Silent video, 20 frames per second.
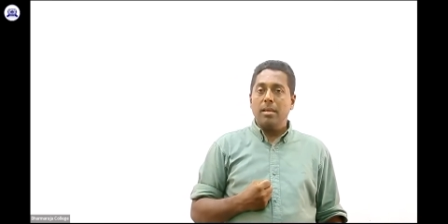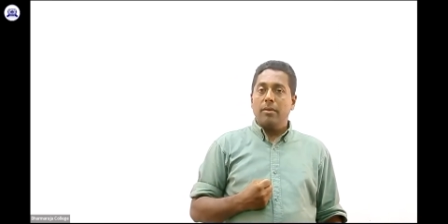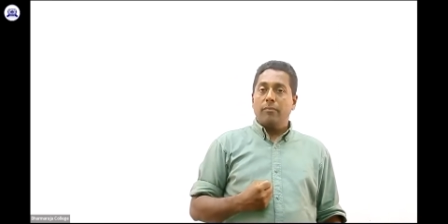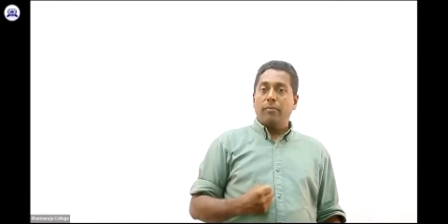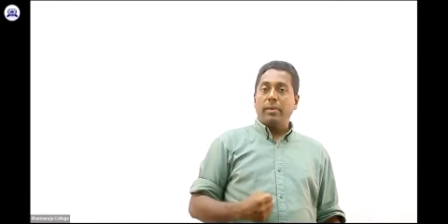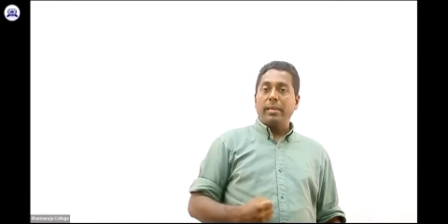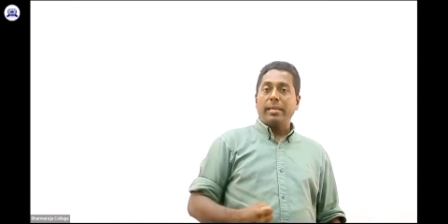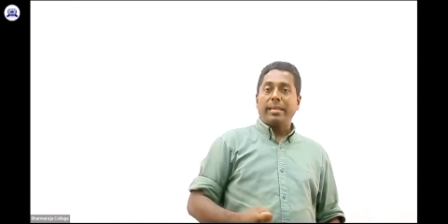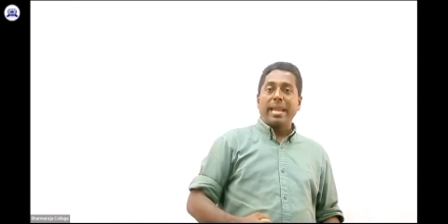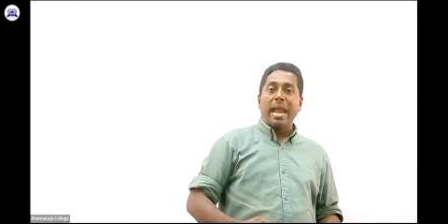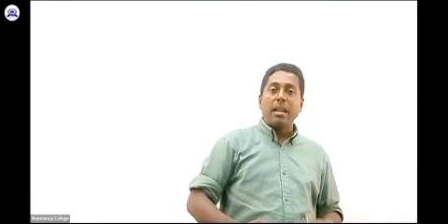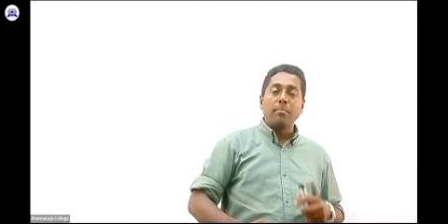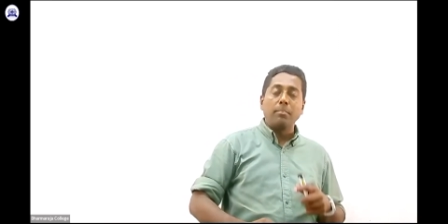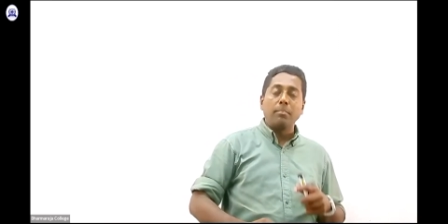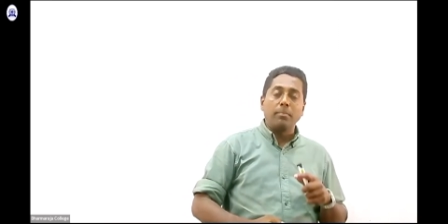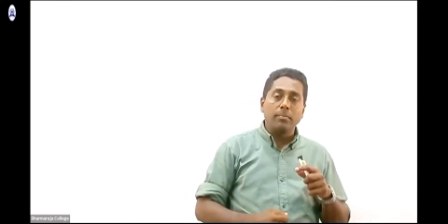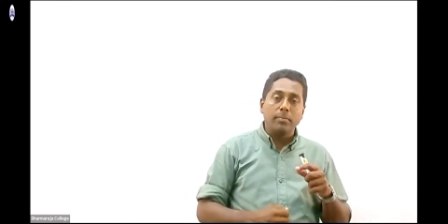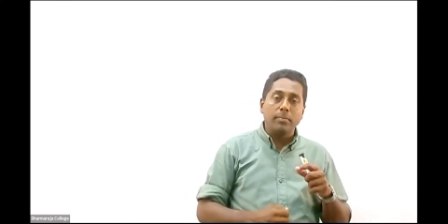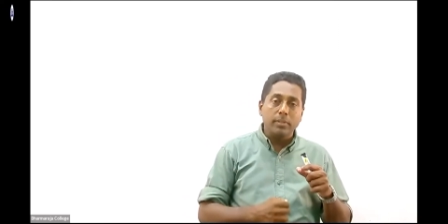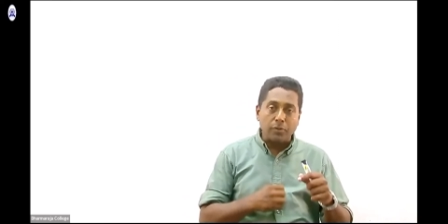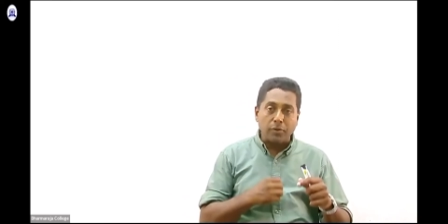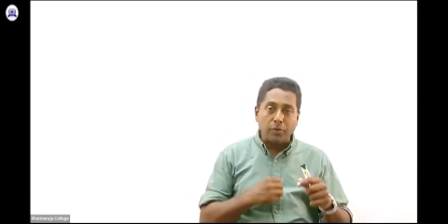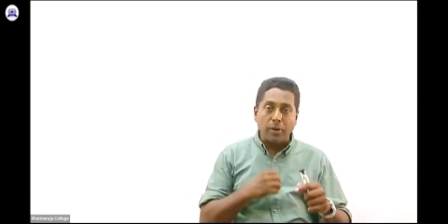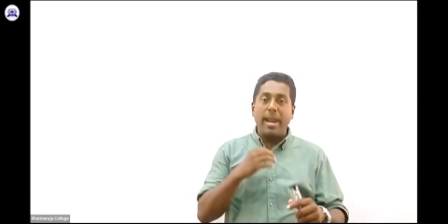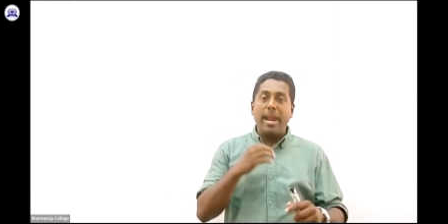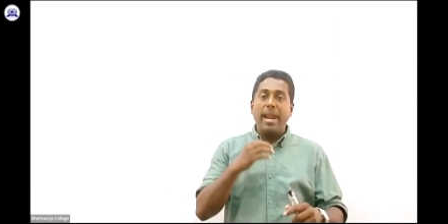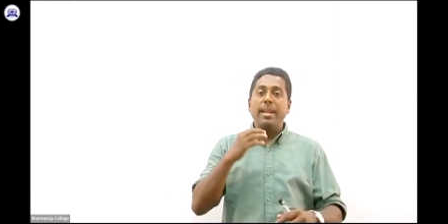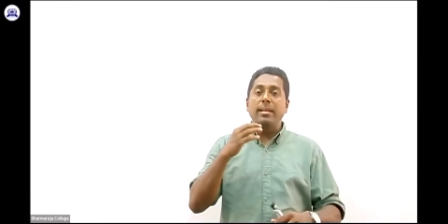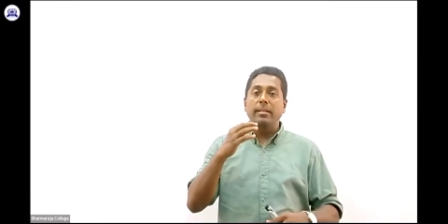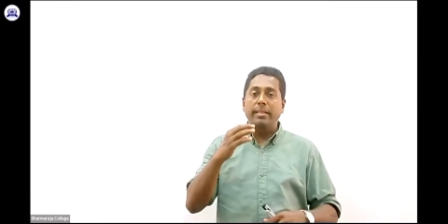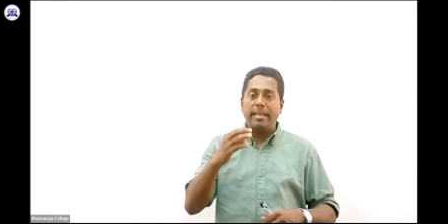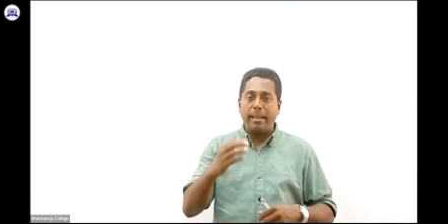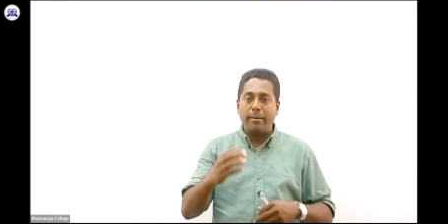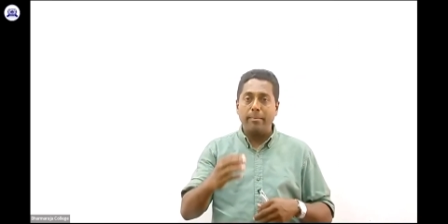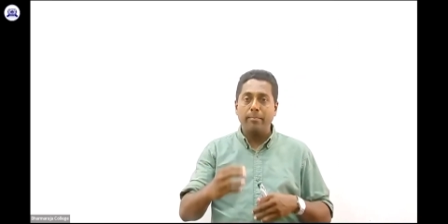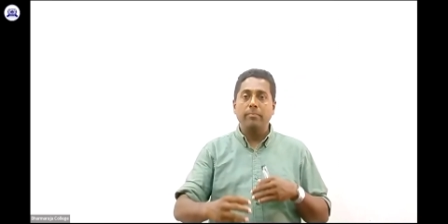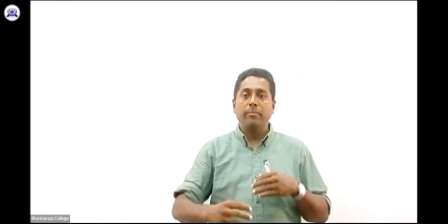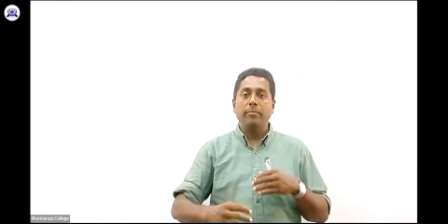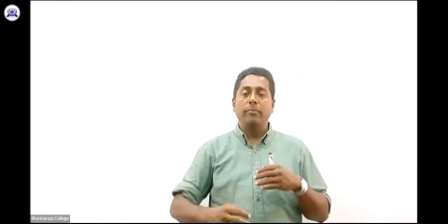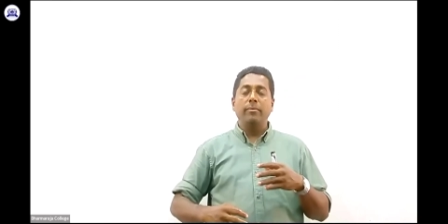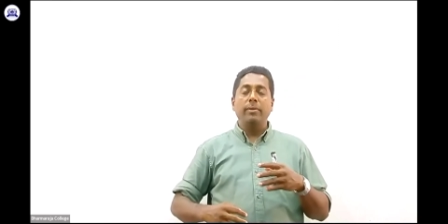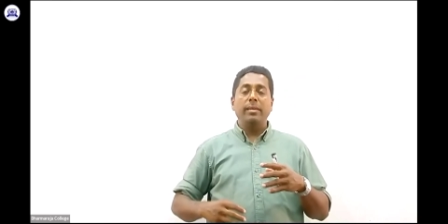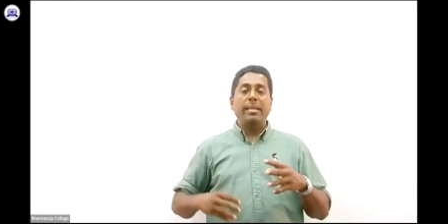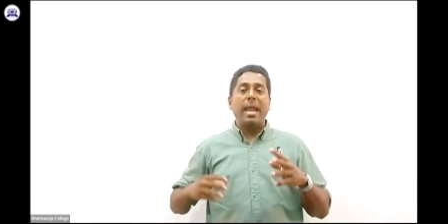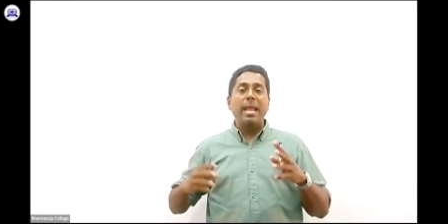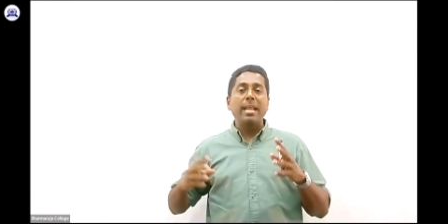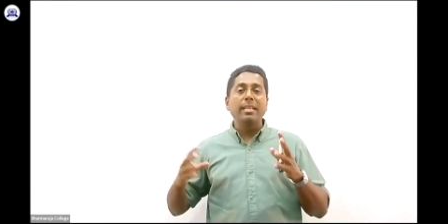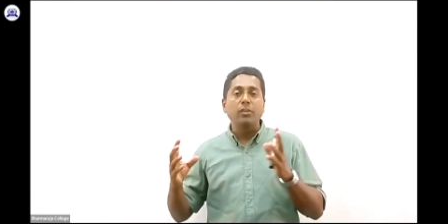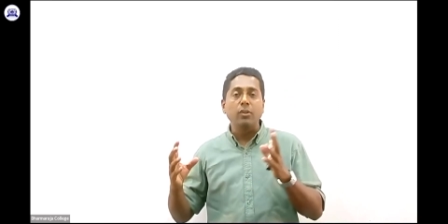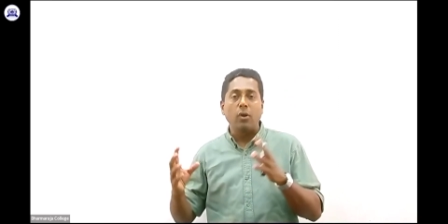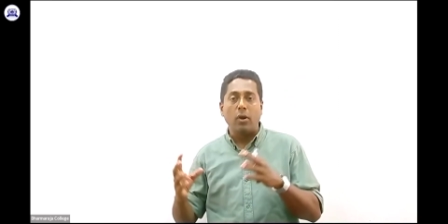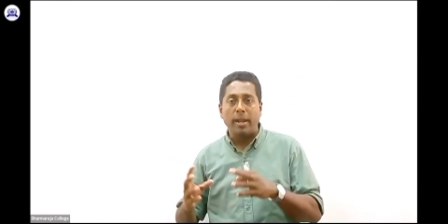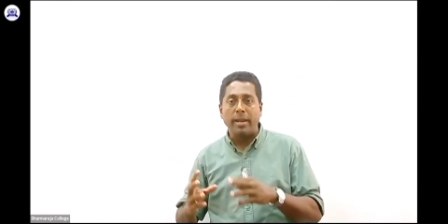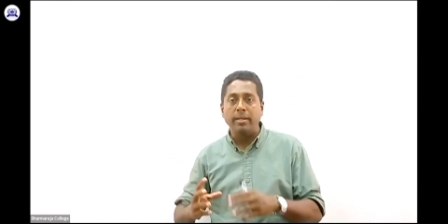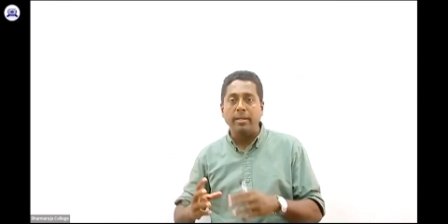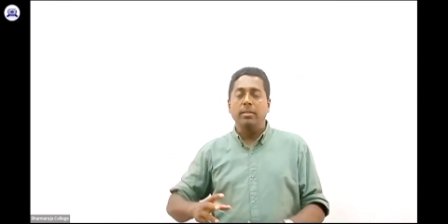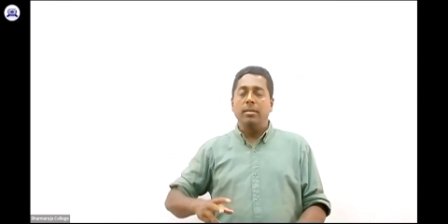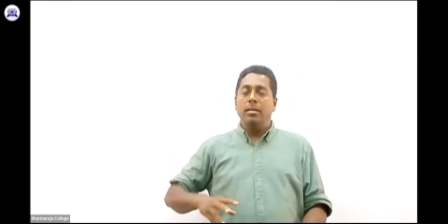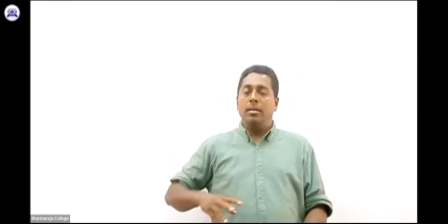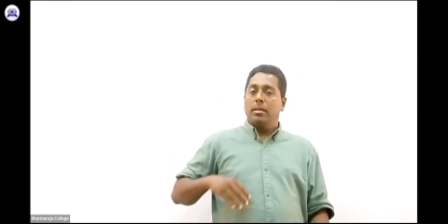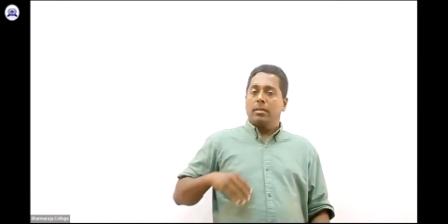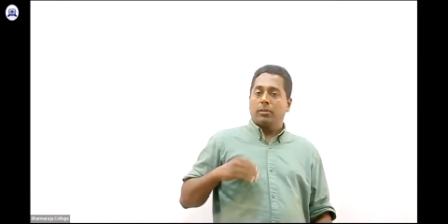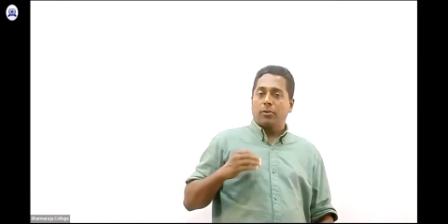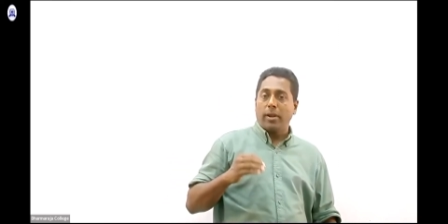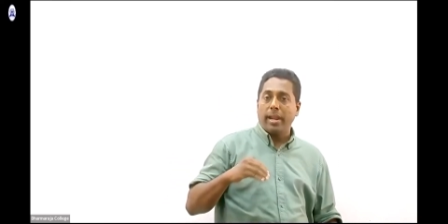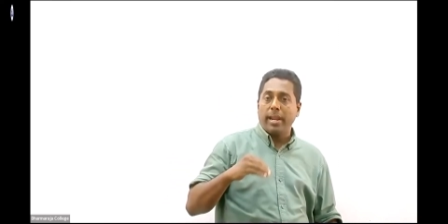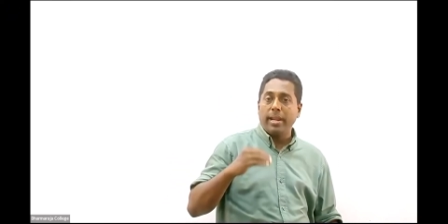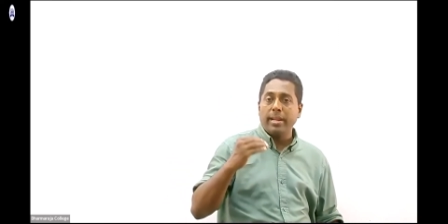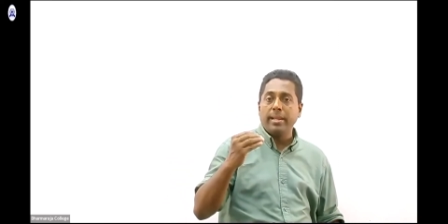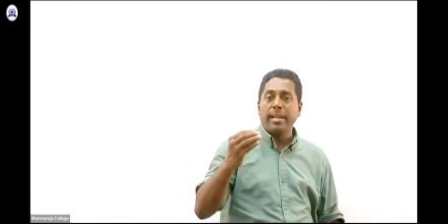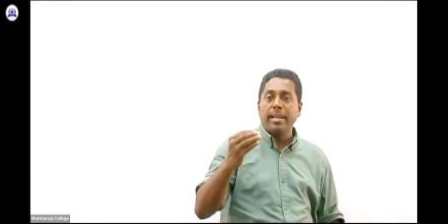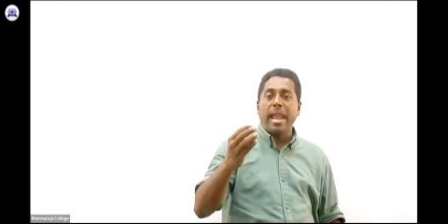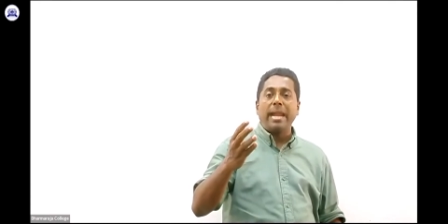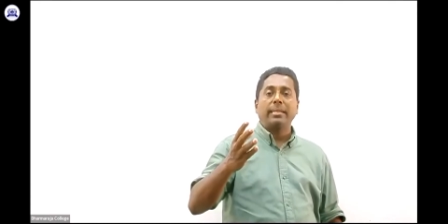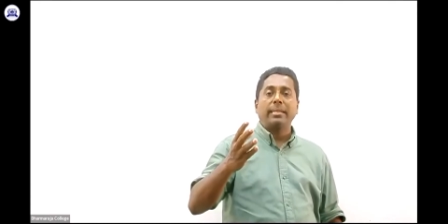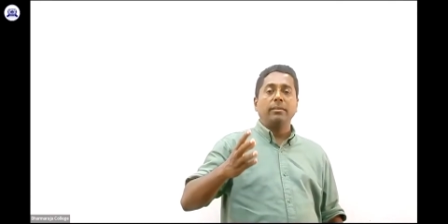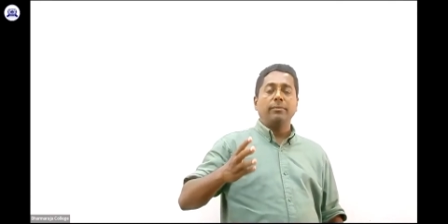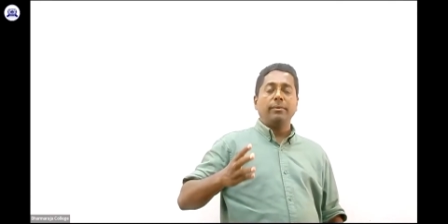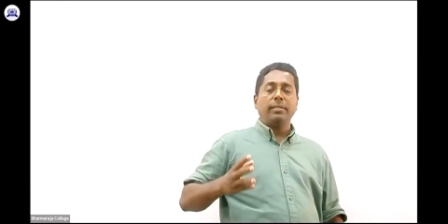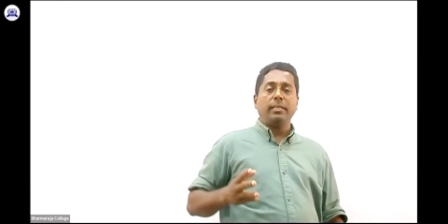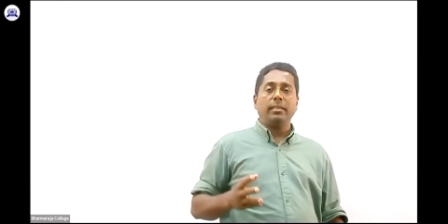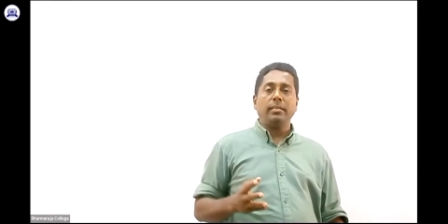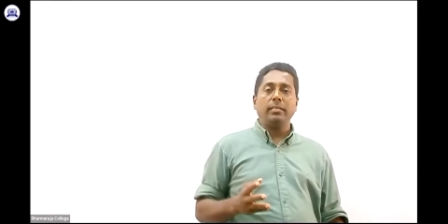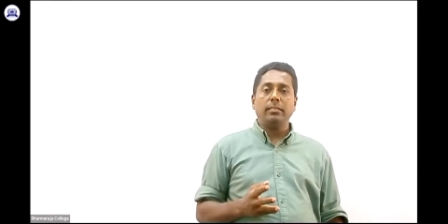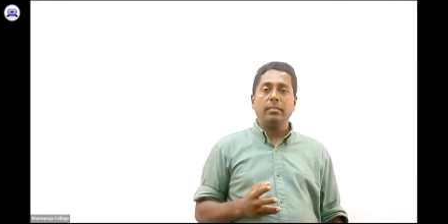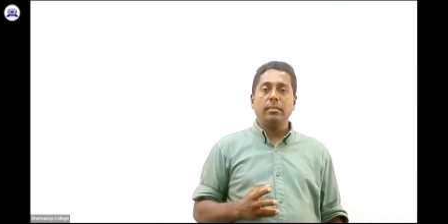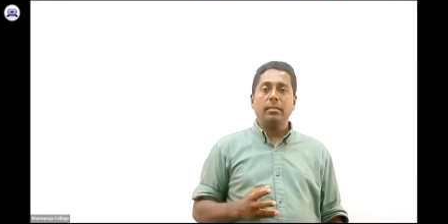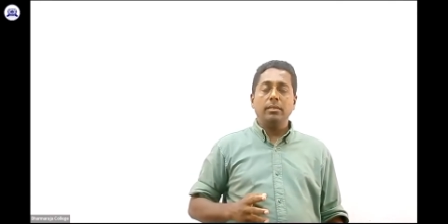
We can train them. We can join training activities,